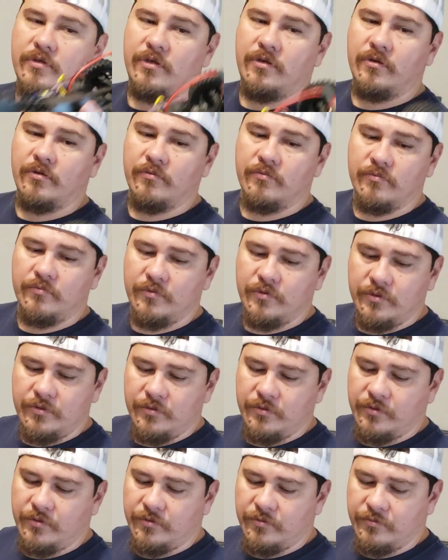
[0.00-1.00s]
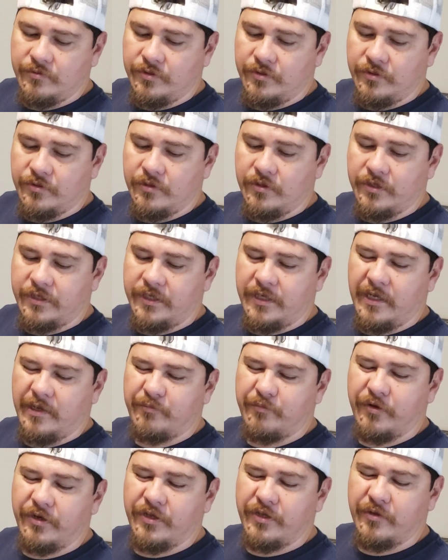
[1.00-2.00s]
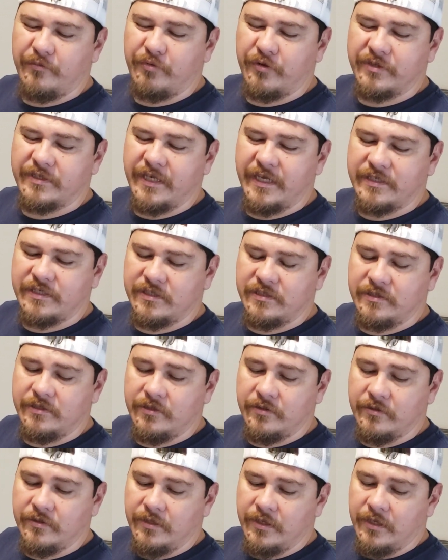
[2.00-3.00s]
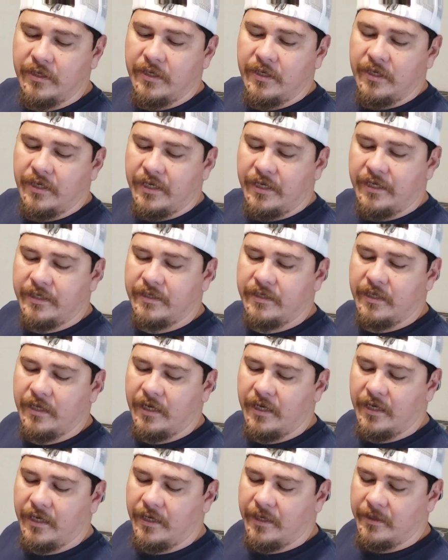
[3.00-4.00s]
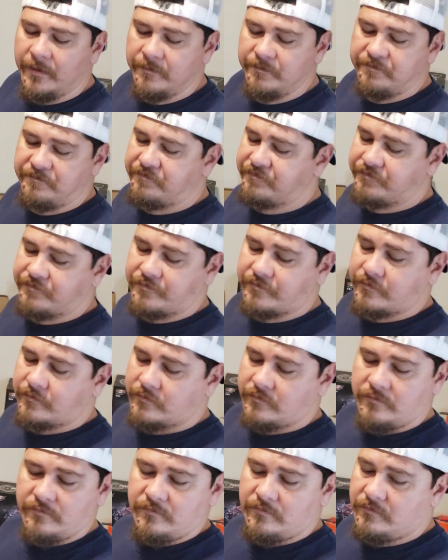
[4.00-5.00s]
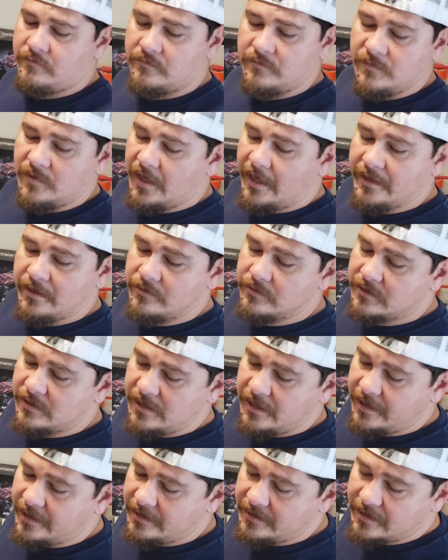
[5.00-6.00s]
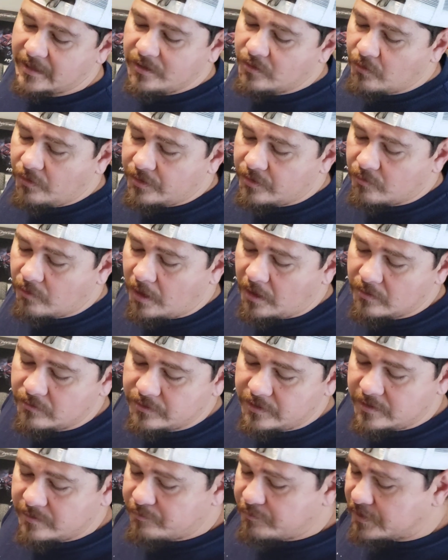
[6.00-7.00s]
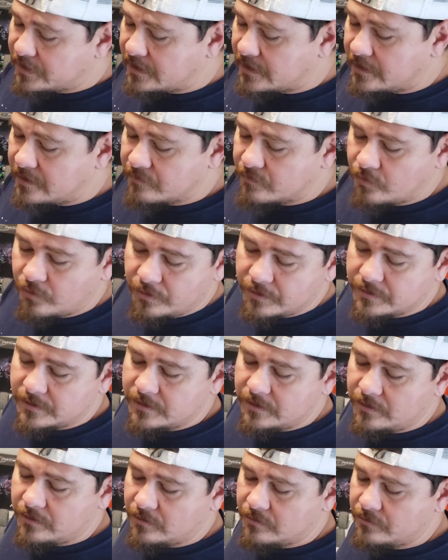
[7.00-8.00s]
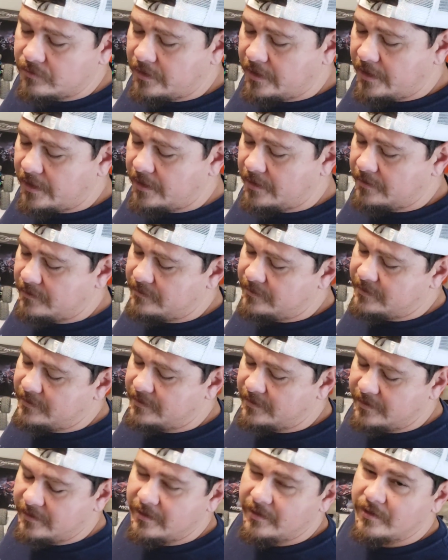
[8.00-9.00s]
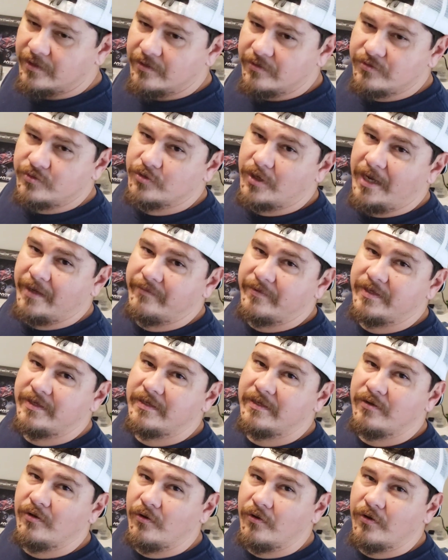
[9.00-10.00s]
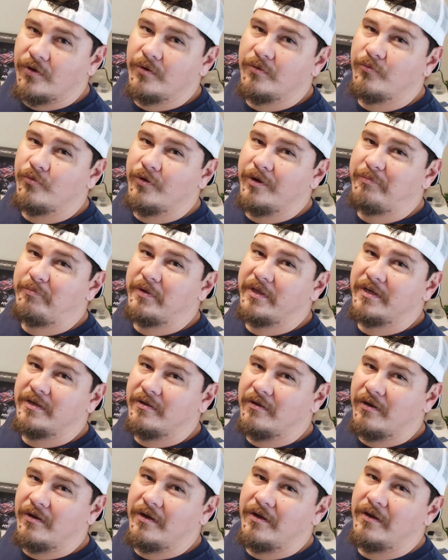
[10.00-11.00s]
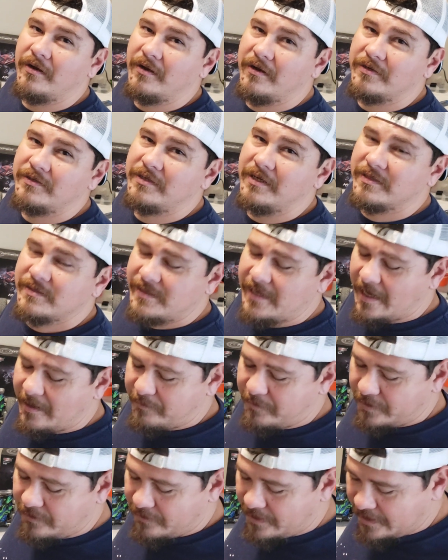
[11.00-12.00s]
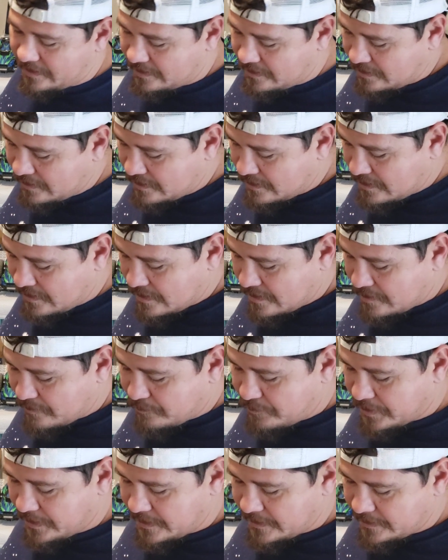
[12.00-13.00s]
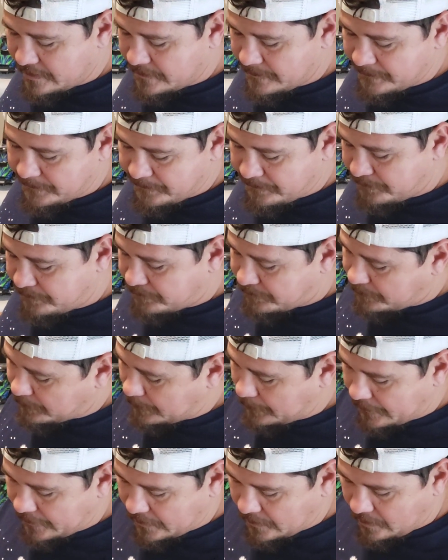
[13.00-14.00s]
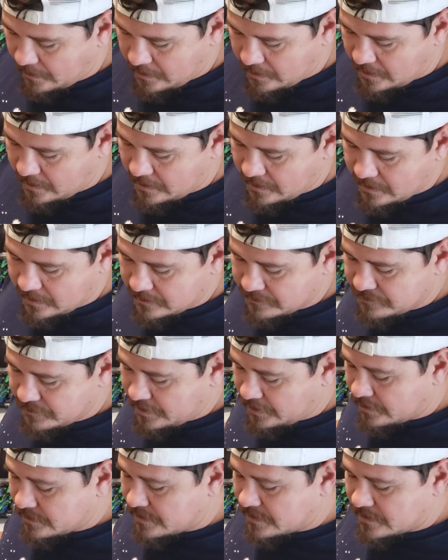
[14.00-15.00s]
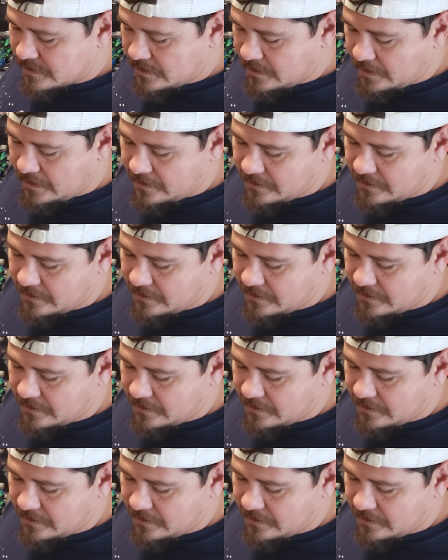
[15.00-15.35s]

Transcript: you're looking at pretty good protection here. I don't see anything going wrong with it. But then, of course, driving or ripping does happen, right? But it's